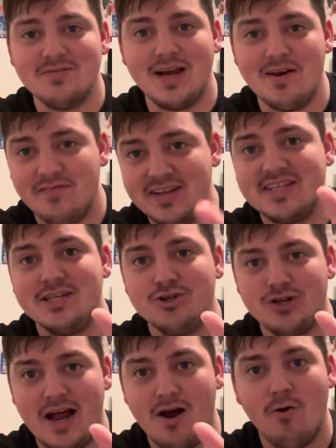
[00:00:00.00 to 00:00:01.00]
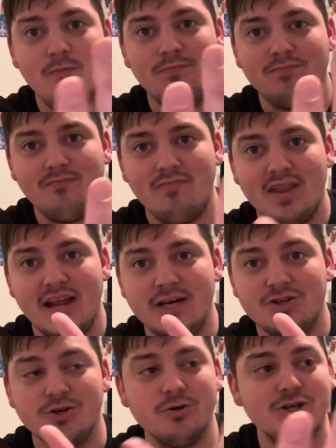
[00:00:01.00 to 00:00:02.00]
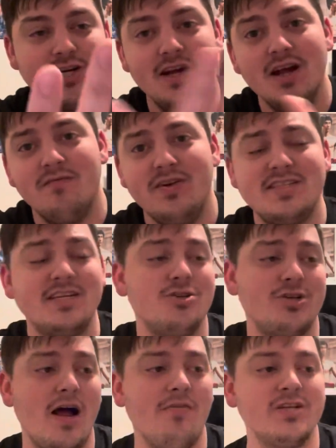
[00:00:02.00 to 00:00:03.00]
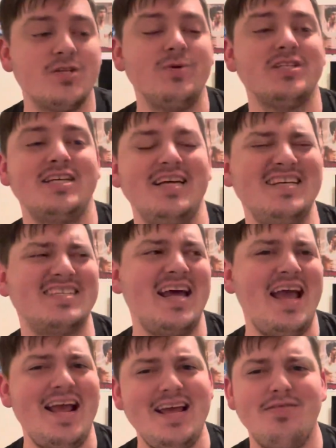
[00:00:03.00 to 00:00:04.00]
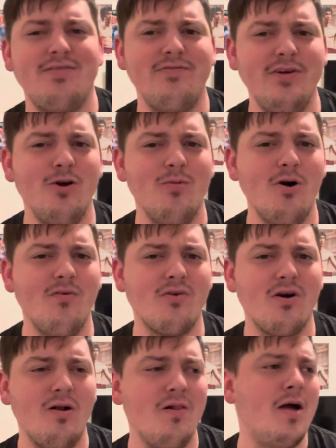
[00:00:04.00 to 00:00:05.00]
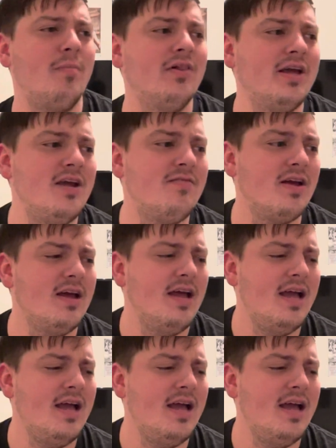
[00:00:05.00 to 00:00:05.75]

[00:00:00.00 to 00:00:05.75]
We've got Vincent Zhao and Shuqi. Vincent Zhao, this was his 8th film overall, I believe.